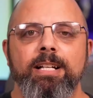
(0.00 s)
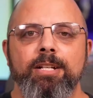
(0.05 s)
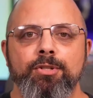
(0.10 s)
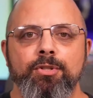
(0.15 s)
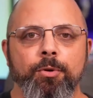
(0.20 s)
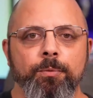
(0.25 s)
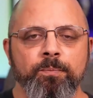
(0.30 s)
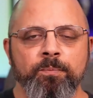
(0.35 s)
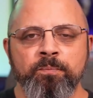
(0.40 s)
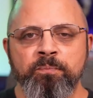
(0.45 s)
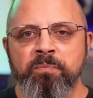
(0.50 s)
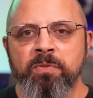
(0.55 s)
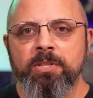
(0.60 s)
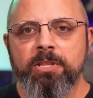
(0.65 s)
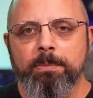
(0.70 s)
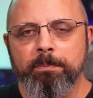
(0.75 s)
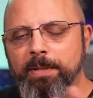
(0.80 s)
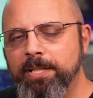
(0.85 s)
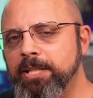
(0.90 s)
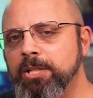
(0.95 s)
So
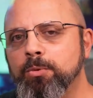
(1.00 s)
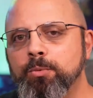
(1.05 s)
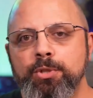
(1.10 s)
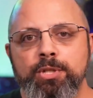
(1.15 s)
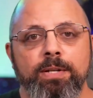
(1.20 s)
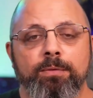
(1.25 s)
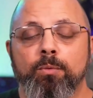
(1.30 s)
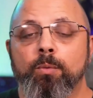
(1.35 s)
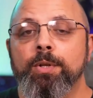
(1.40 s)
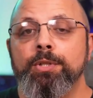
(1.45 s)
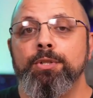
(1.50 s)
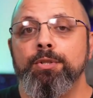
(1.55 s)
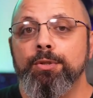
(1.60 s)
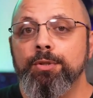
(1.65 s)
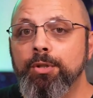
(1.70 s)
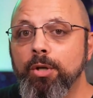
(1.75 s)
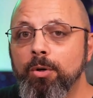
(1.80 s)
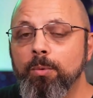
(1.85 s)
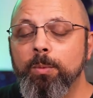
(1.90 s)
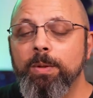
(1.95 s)
depending on whichever one you
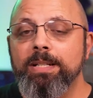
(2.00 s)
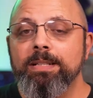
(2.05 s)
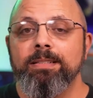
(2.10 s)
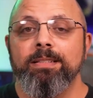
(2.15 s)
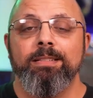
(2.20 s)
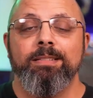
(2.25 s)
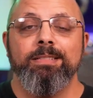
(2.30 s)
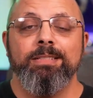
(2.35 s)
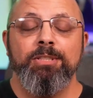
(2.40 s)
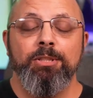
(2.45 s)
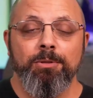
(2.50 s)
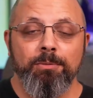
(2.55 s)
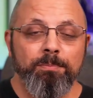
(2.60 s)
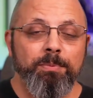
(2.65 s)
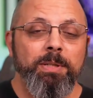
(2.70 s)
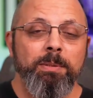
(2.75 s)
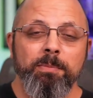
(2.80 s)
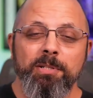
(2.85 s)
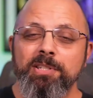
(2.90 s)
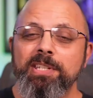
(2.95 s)
go with, you're
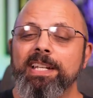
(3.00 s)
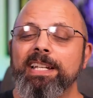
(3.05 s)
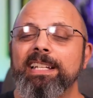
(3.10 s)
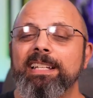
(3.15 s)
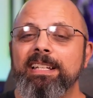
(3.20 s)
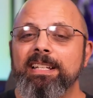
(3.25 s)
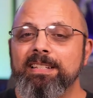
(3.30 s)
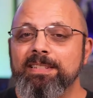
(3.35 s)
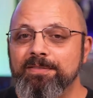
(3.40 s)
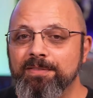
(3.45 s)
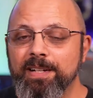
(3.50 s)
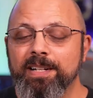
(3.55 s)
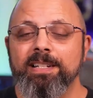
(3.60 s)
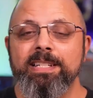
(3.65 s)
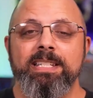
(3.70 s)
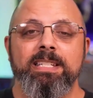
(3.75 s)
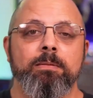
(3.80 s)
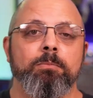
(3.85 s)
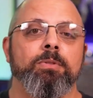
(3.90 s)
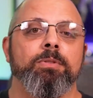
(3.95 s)
pretty much getting a very
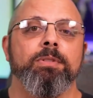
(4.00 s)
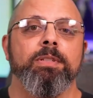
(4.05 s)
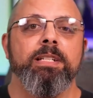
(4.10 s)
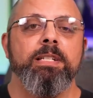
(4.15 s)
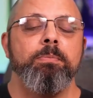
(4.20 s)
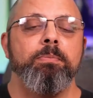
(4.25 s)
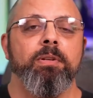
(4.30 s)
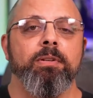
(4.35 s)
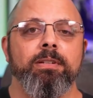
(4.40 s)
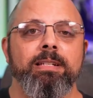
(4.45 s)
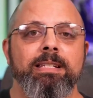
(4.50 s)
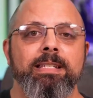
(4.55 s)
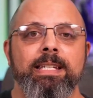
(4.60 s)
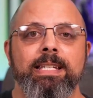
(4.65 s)
similar experience.